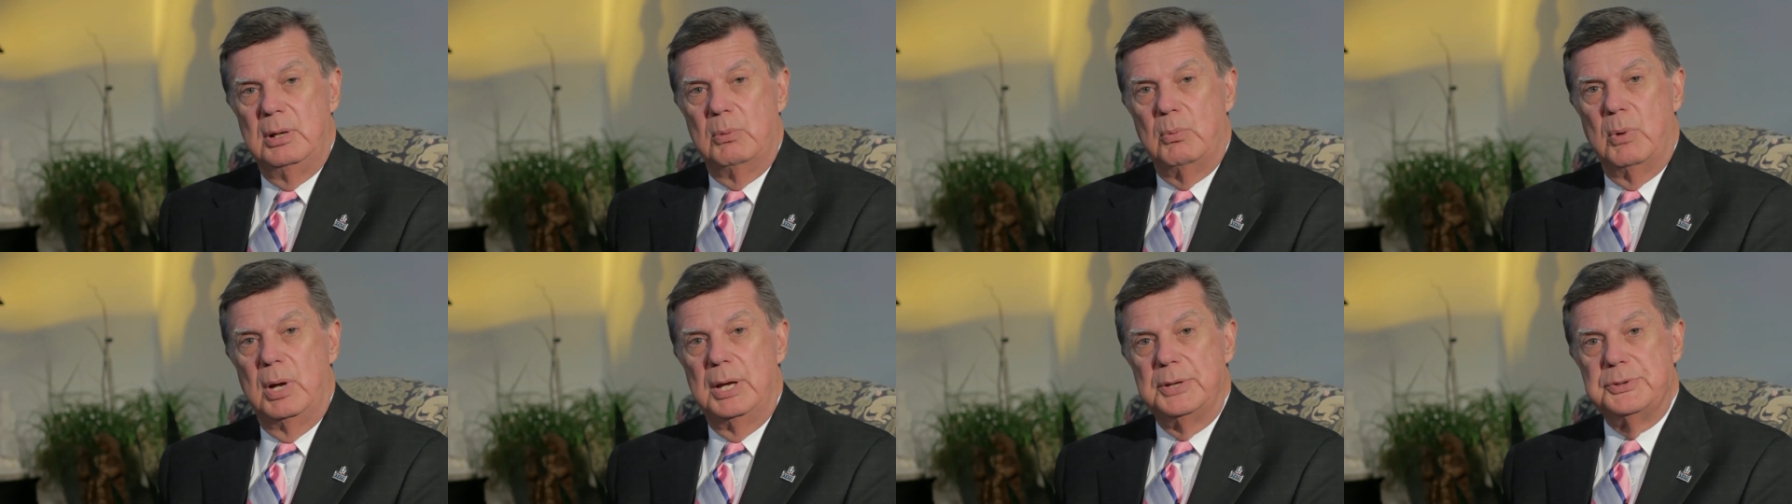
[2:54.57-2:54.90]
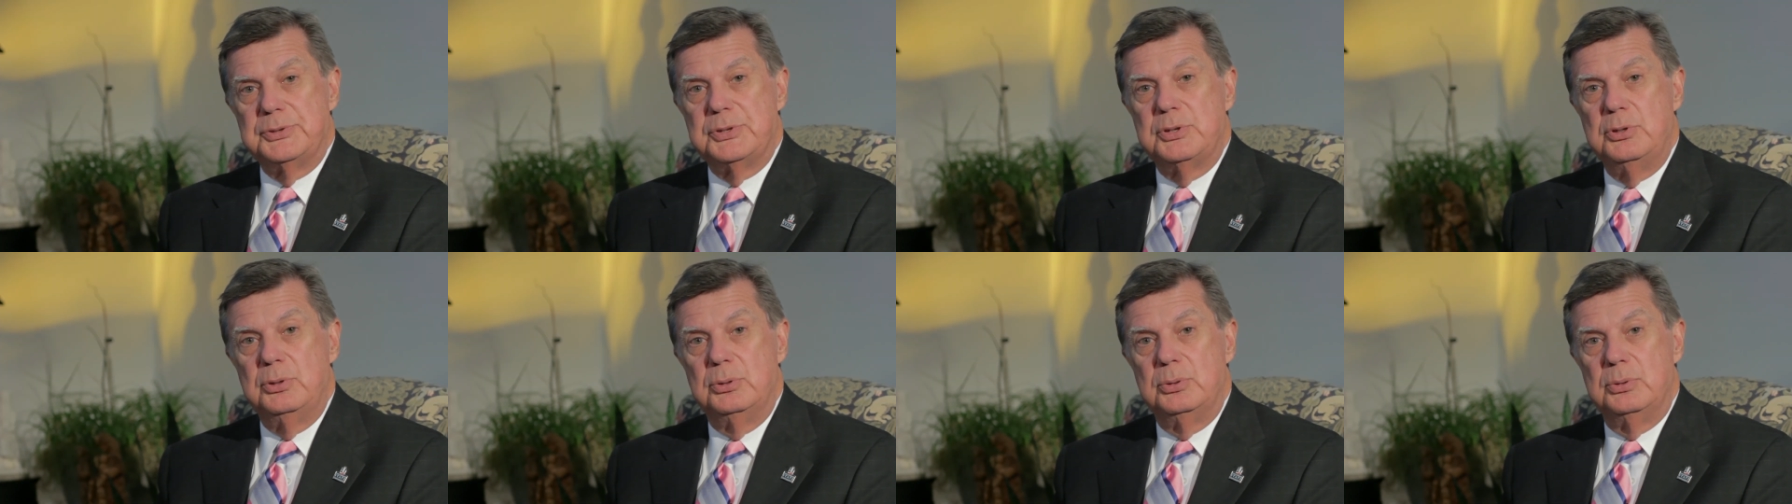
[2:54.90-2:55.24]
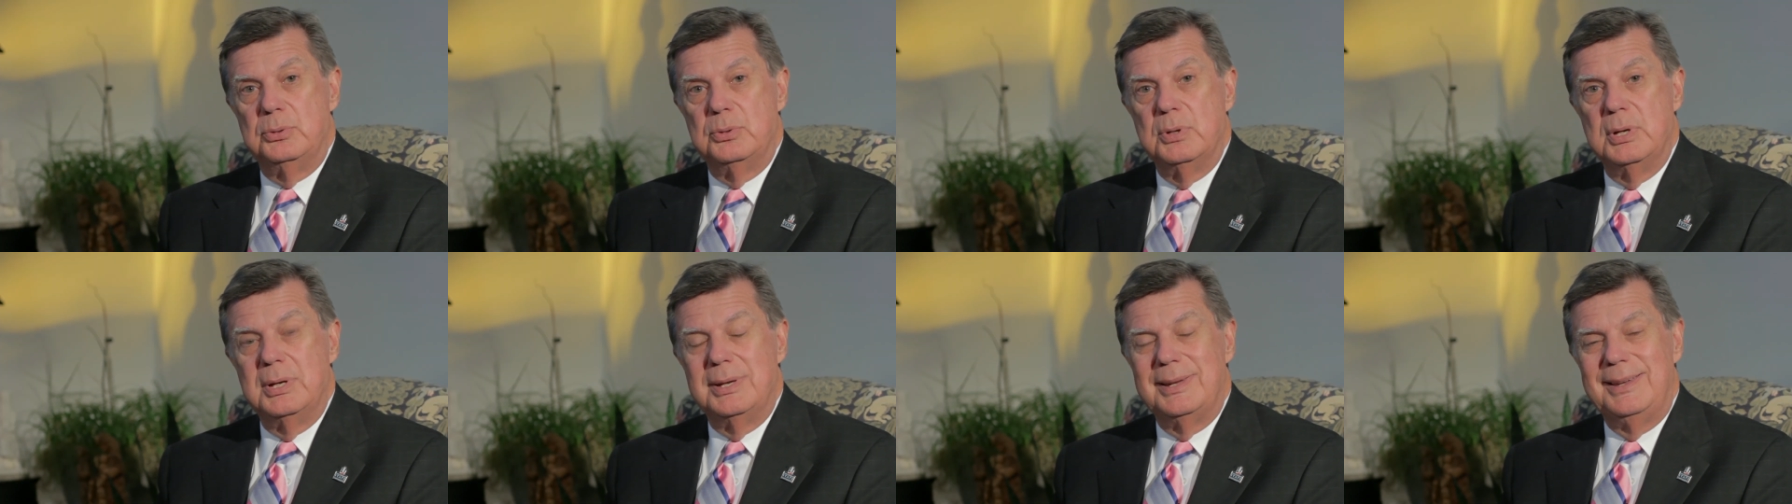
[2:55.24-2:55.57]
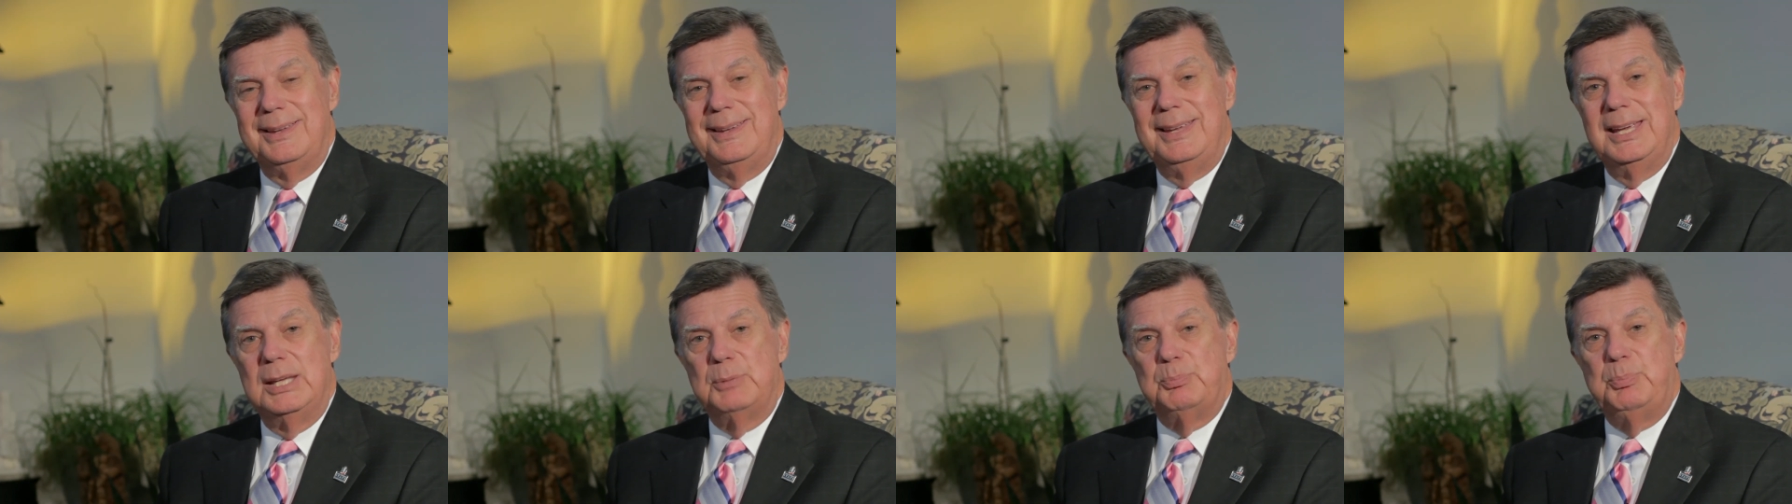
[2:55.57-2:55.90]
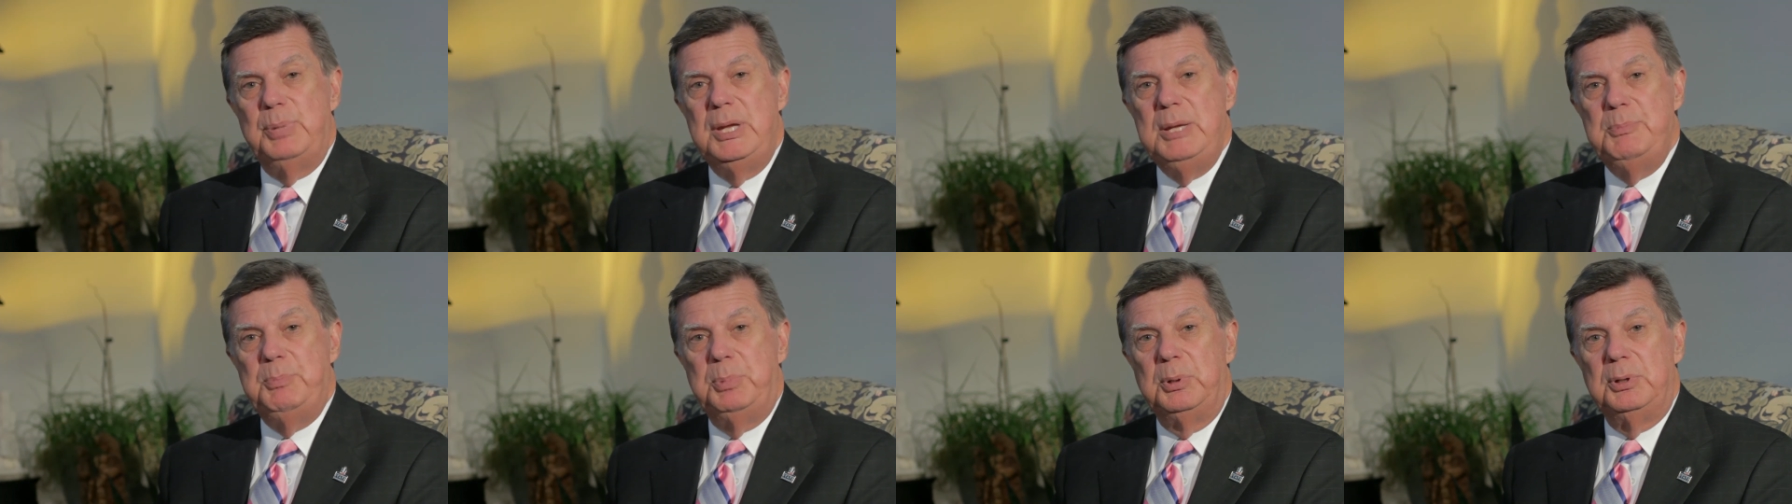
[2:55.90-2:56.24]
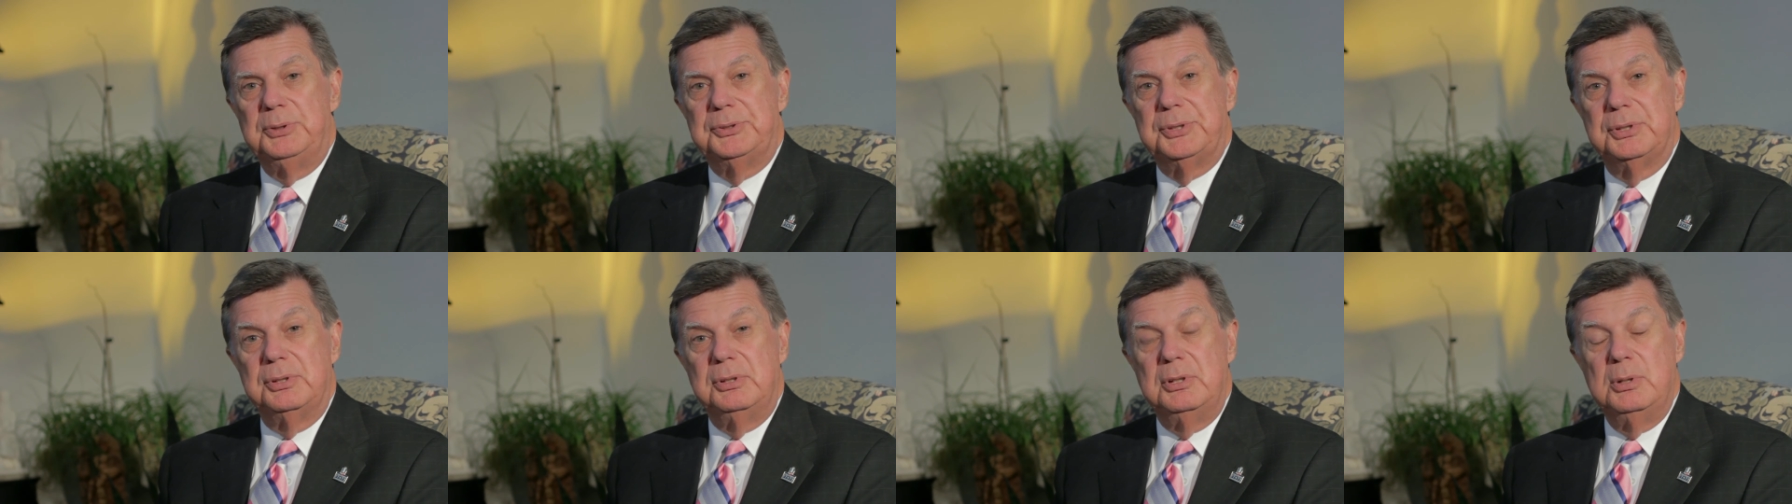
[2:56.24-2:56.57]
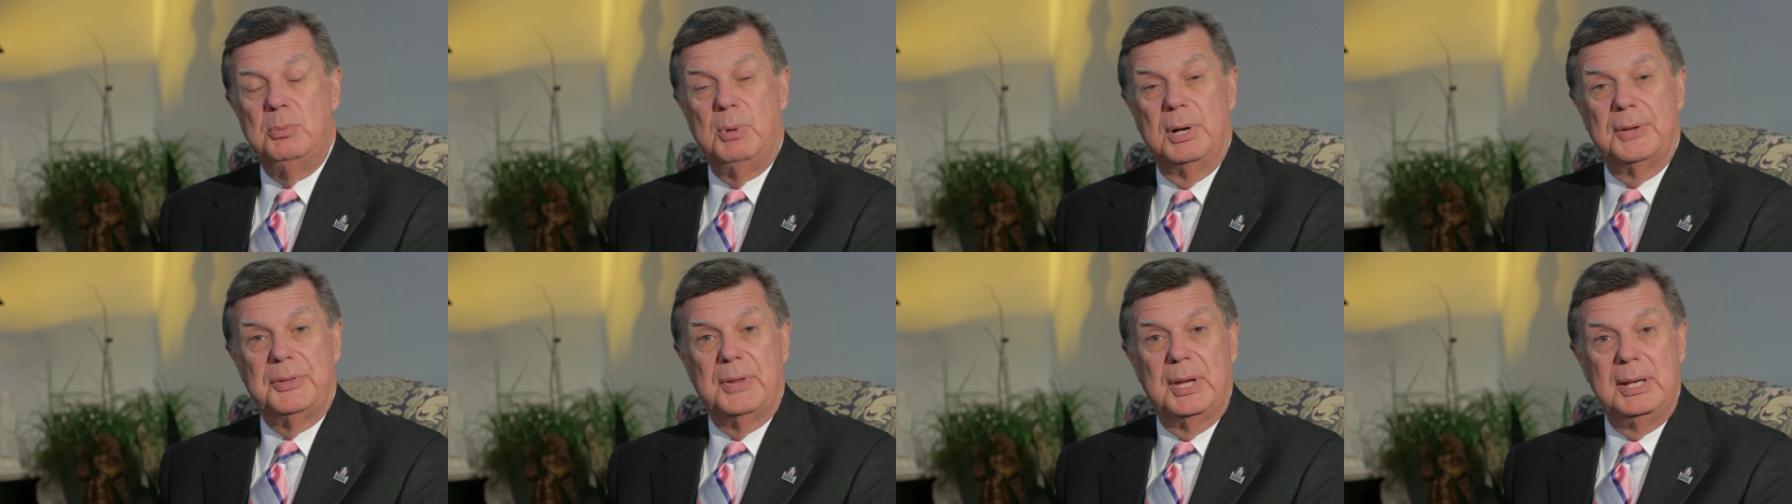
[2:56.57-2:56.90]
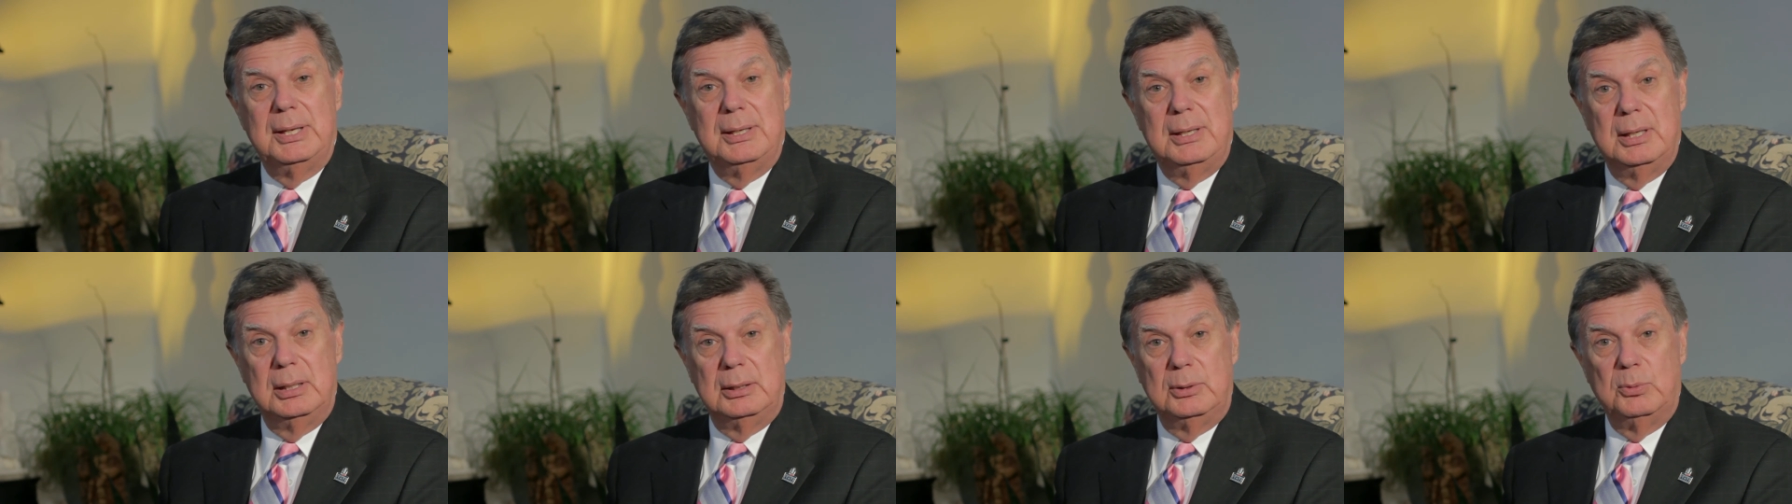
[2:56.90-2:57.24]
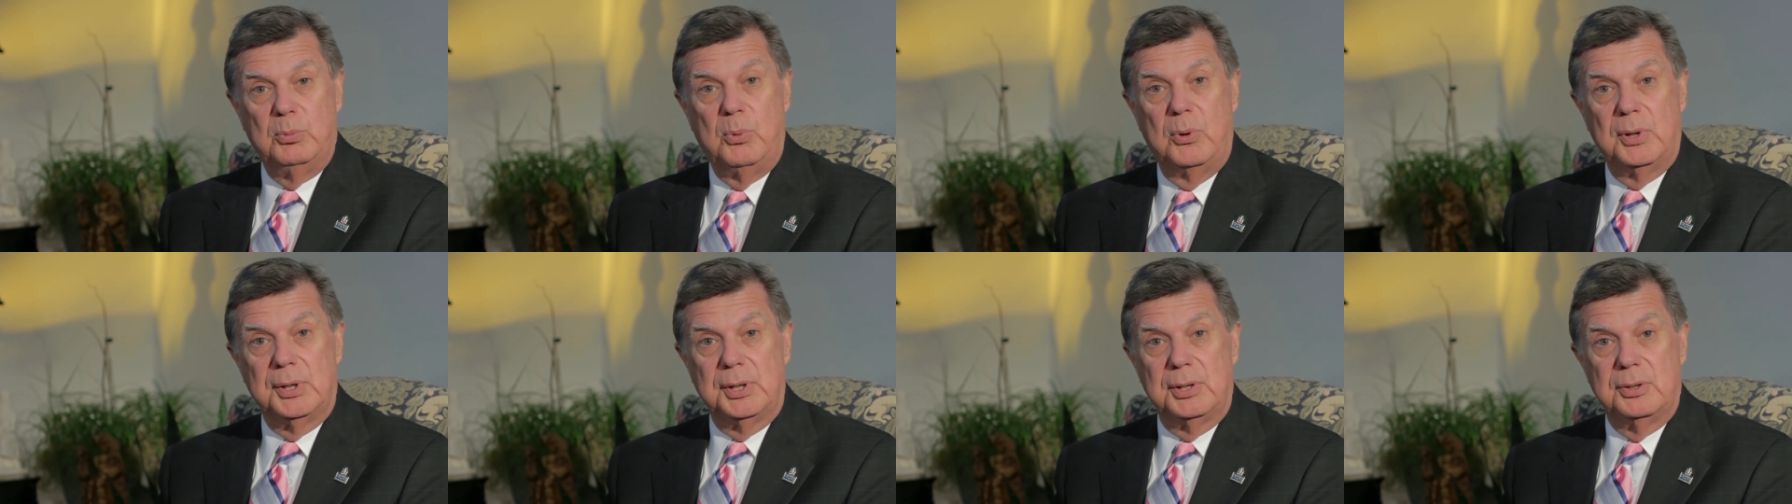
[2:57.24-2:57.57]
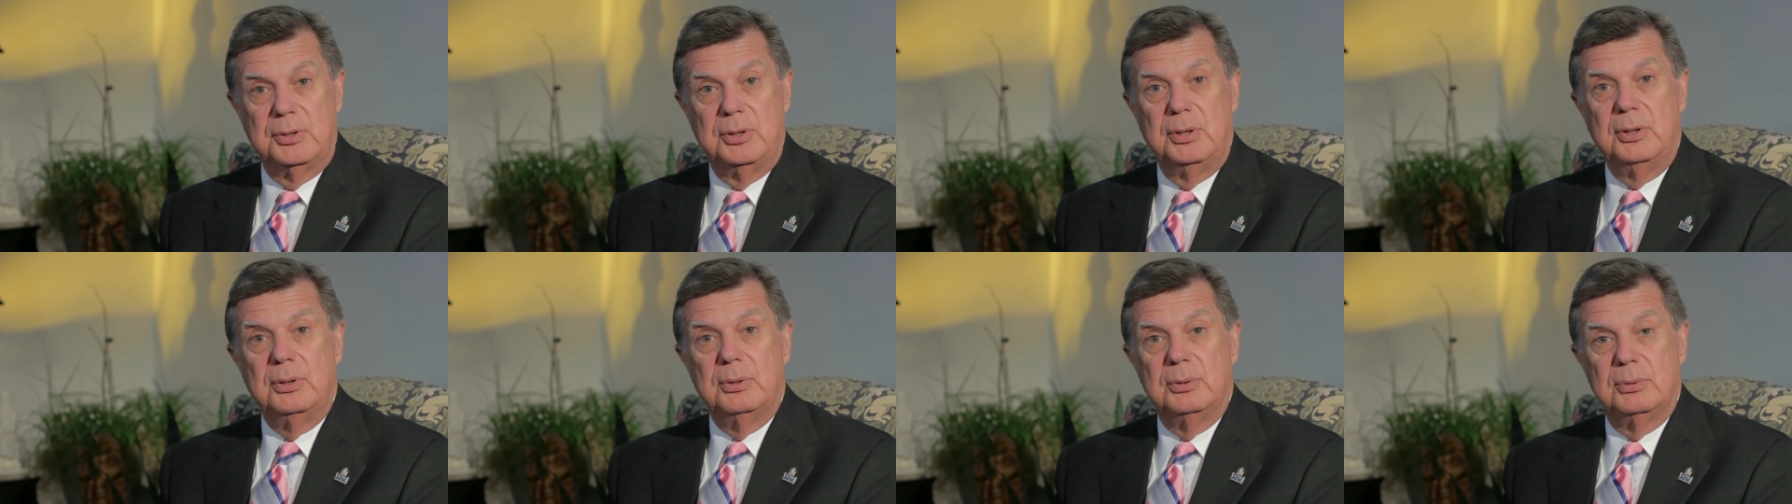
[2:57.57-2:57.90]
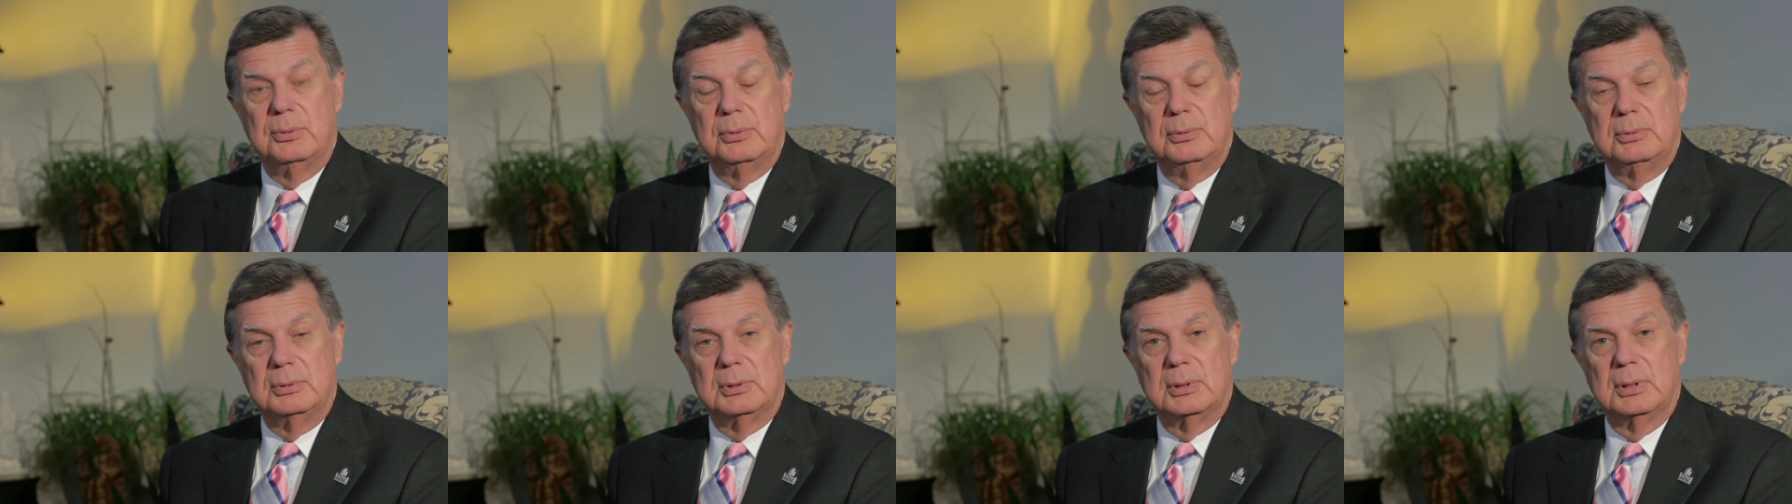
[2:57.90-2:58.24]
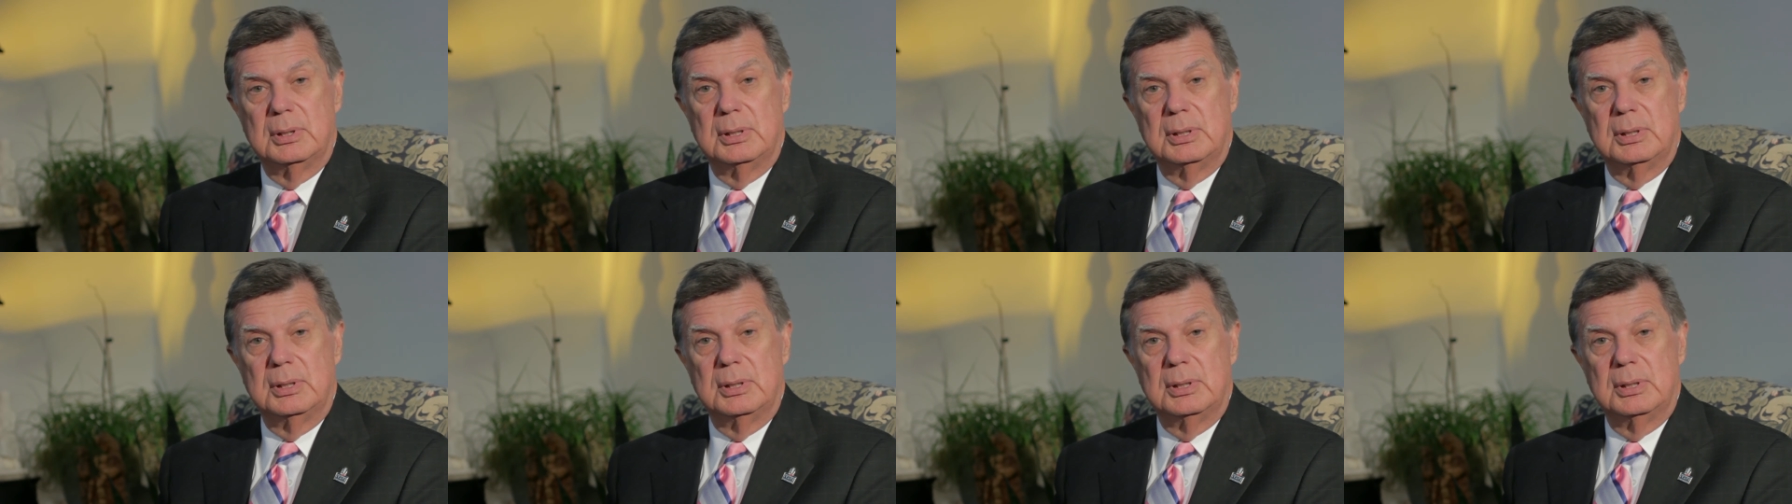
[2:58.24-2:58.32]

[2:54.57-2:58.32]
was to get people to do what they didn't want to do